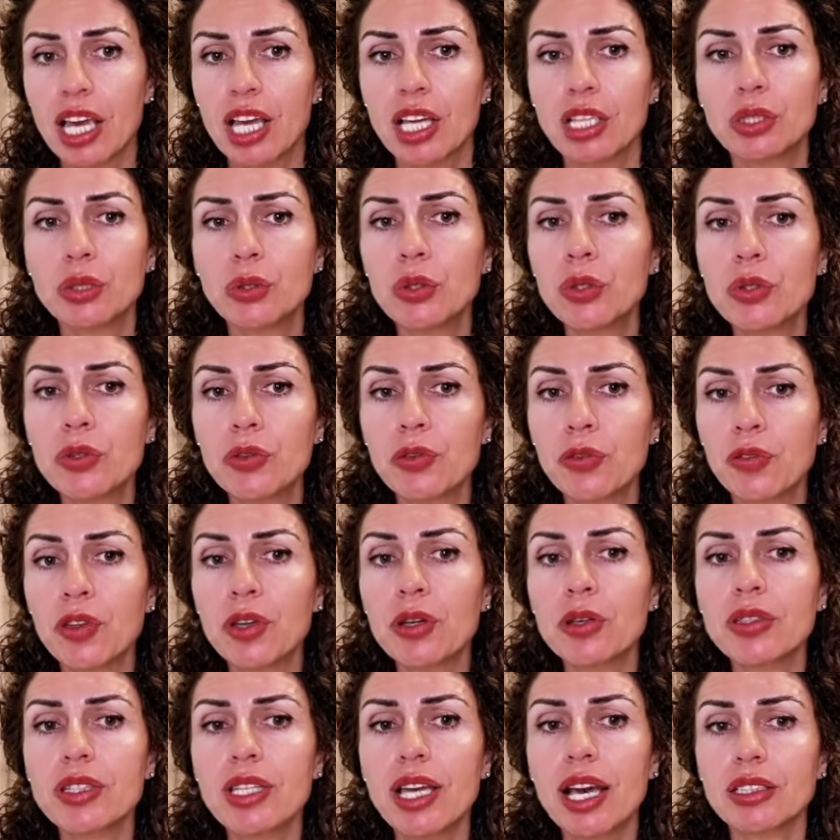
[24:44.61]
Do you
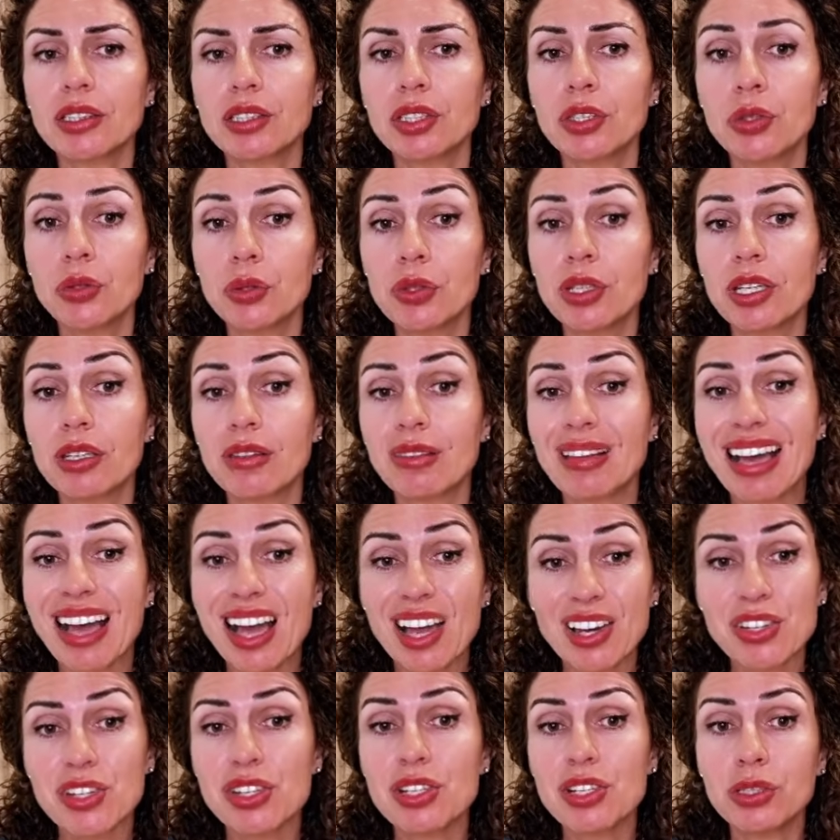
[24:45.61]
feel that you can
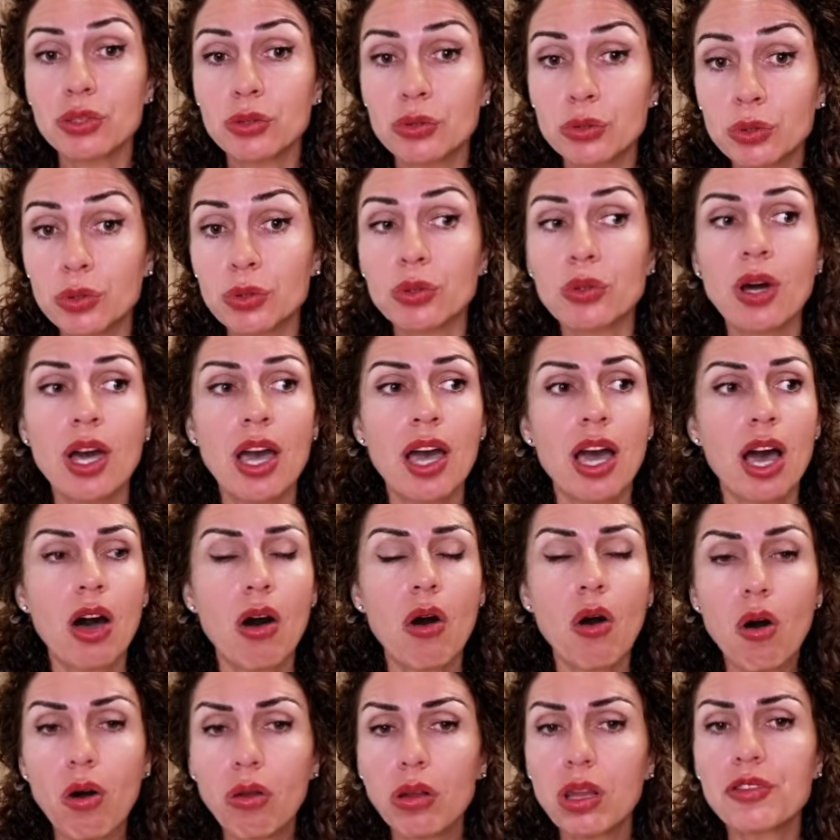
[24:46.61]
actually do
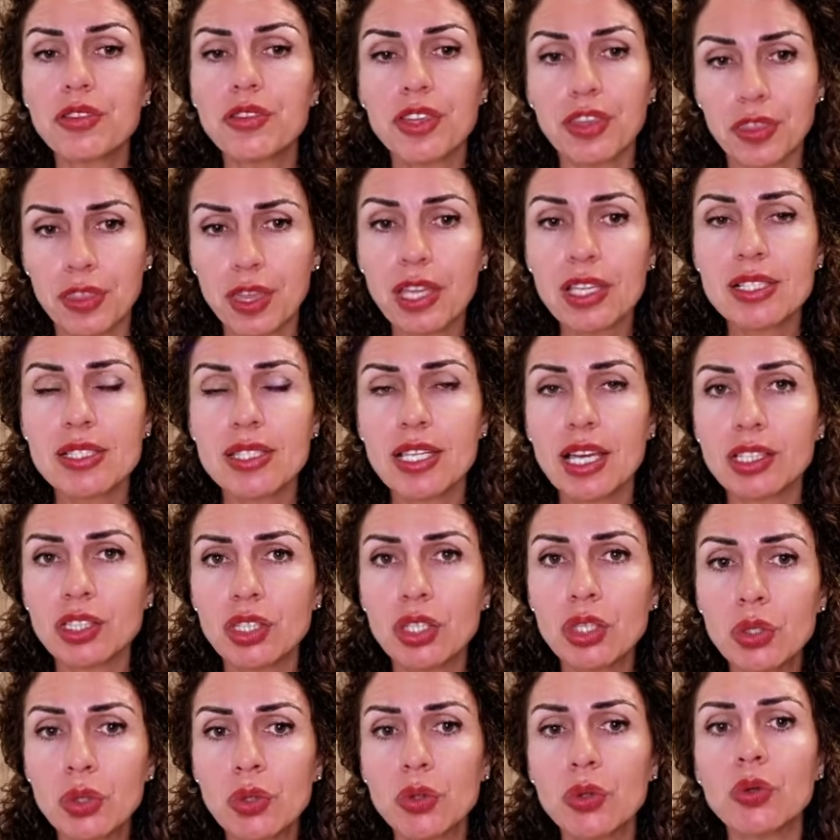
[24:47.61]
all of the things that
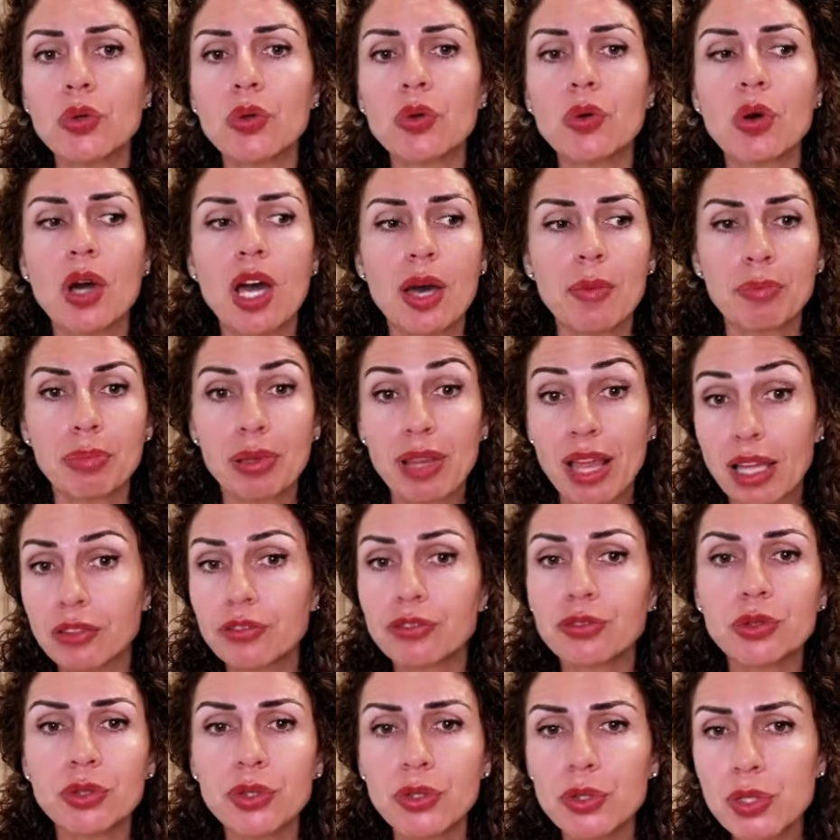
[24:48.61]
you plan
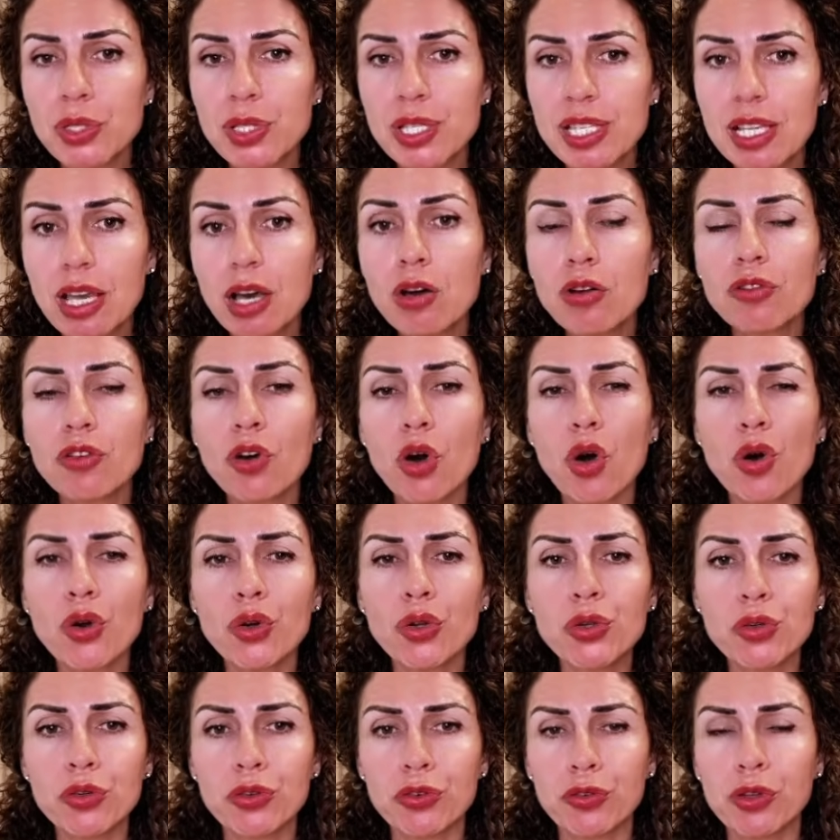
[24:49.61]
for yourself, or
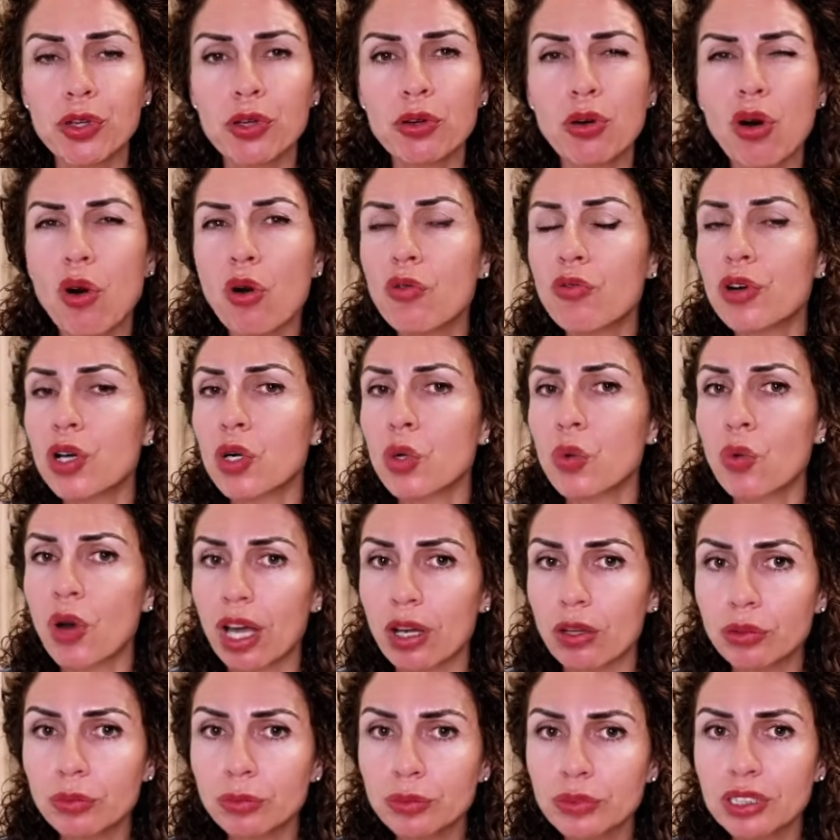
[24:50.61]
you feel
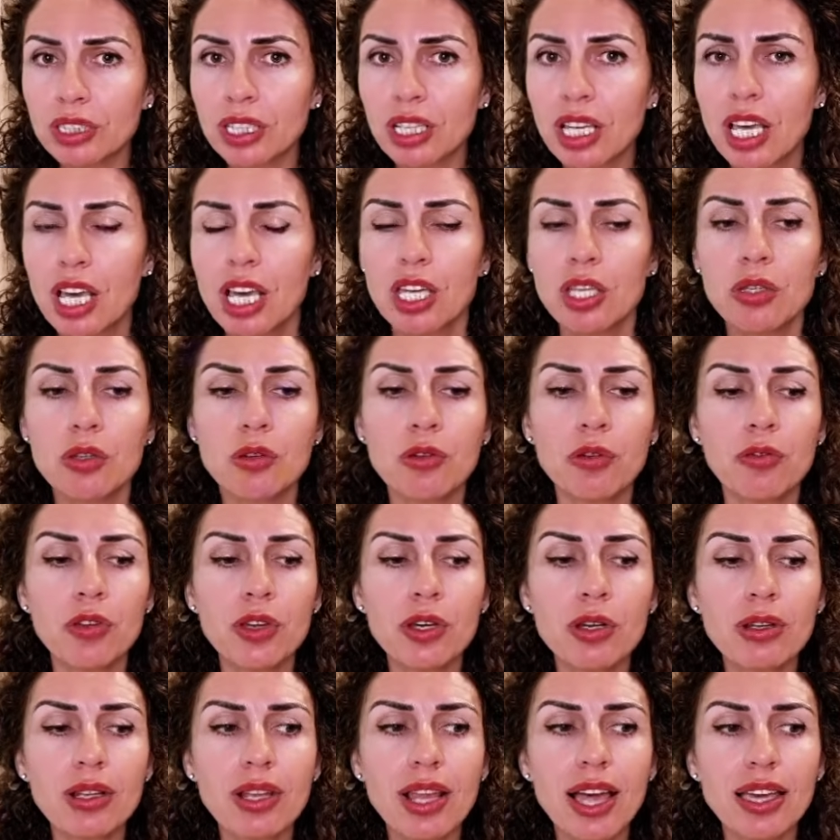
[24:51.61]
overwhelmed? You
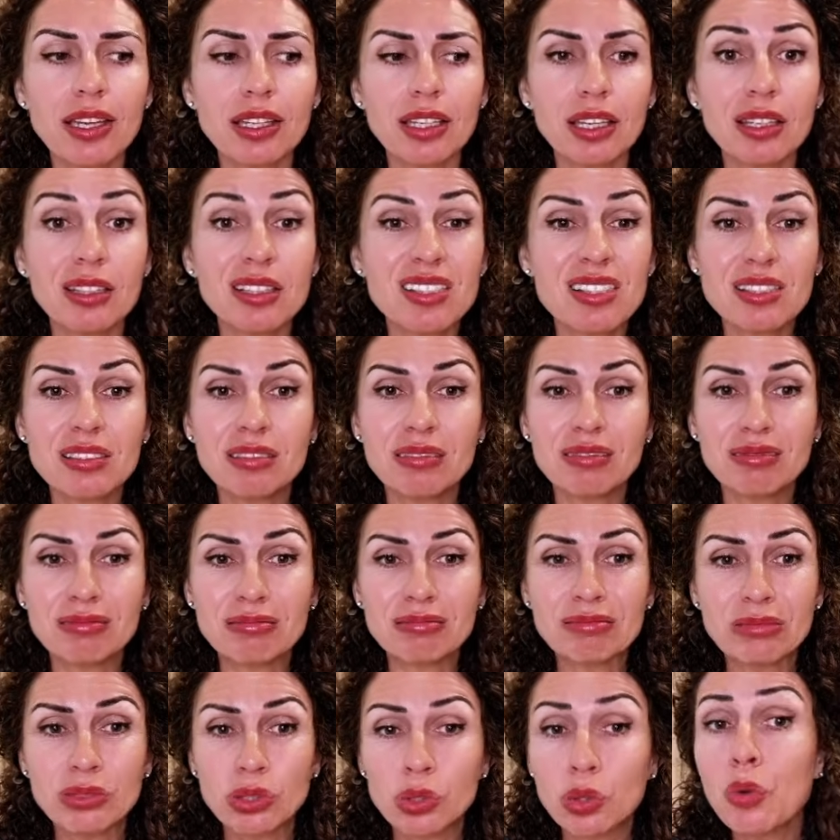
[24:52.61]
feel like it's
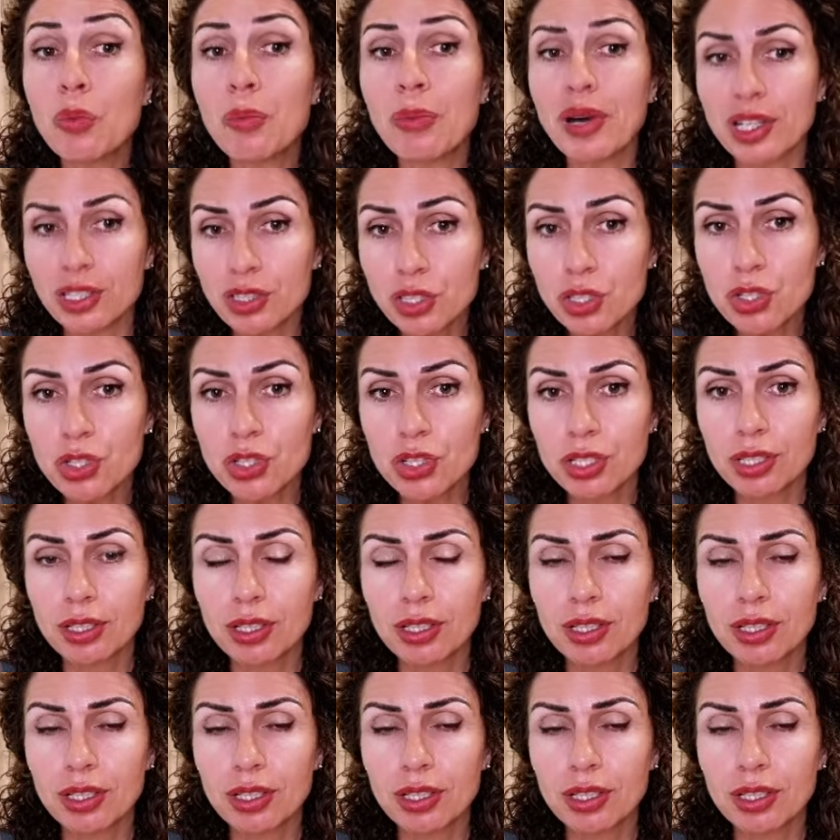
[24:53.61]
too much